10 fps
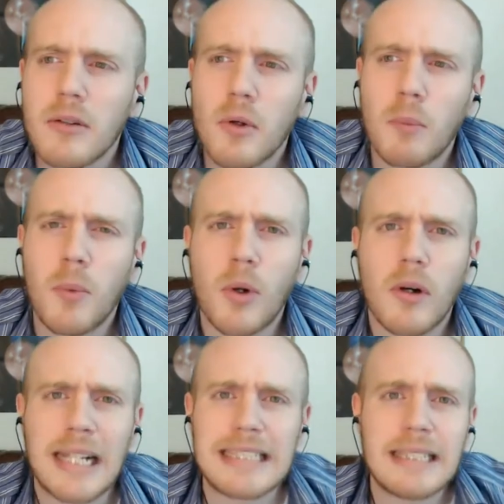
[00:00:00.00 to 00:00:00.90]
more
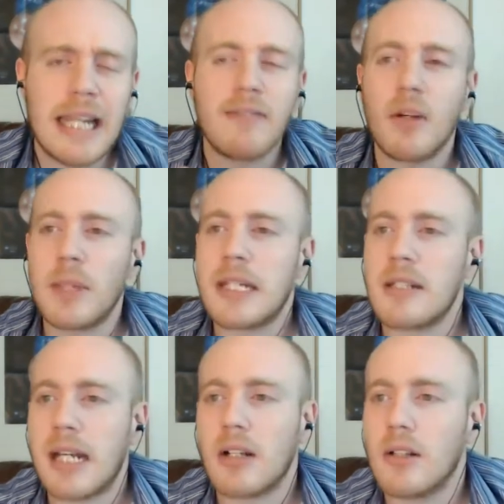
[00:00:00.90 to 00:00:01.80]
like saved that we can
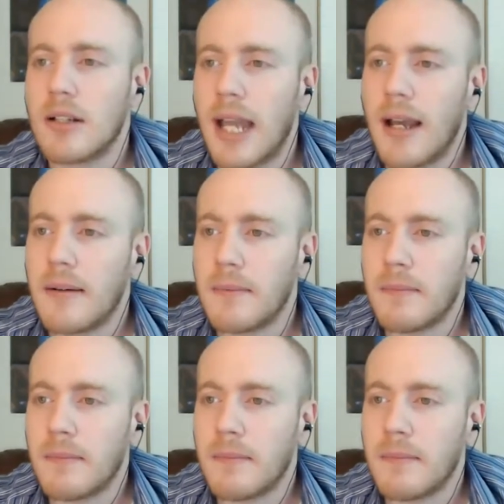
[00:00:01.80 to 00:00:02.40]
take a look at.